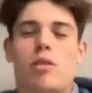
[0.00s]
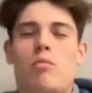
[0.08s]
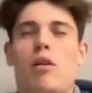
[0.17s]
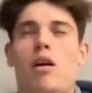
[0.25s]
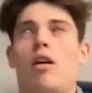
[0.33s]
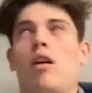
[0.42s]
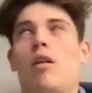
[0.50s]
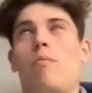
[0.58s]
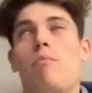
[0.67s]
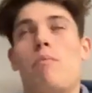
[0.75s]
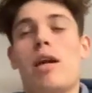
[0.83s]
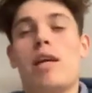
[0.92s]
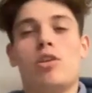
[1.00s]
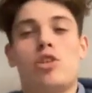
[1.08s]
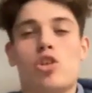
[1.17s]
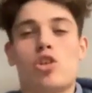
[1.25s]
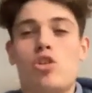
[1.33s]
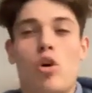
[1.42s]
I'm like, oh, mate, you're
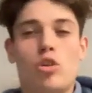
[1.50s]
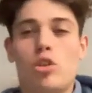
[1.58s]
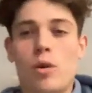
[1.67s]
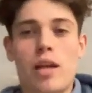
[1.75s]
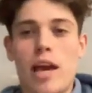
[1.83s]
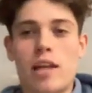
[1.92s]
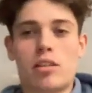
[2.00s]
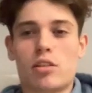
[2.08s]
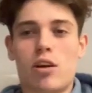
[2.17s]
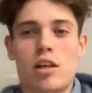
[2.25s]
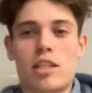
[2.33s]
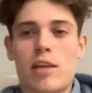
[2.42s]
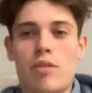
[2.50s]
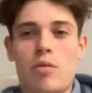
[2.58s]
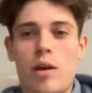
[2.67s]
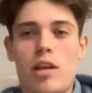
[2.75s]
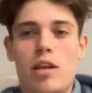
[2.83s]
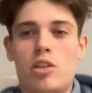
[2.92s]
just not doing that exercise every
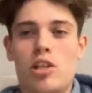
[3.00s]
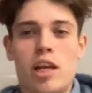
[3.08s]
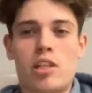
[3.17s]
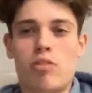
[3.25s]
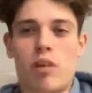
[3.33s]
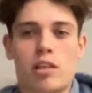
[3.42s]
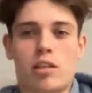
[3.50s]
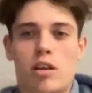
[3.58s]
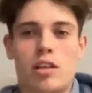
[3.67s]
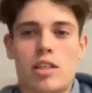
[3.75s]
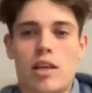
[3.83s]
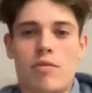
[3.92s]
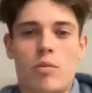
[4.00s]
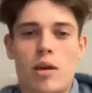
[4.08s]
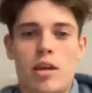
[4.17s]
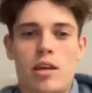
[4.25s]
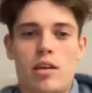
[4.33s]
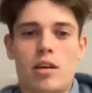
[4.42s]
week. You change your exercise every
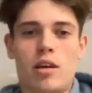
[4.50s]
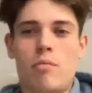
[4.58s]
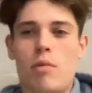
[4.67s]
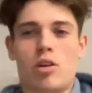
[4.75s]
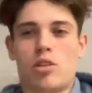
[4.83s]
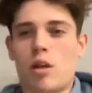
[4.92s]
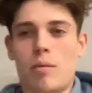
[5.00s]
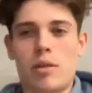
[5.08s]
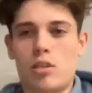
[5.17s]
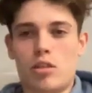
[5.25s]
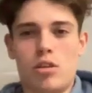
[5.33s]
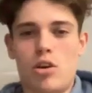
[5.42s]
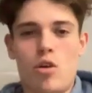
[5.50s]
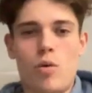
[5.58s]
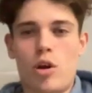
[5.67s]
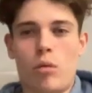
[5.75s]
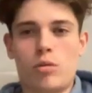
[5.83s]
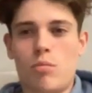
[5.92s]
week because something's new
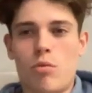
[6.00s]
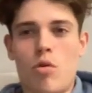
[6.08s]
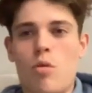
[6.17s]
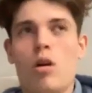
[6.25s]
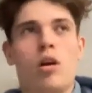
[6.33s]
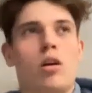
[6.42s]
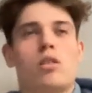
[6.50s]
and optimal.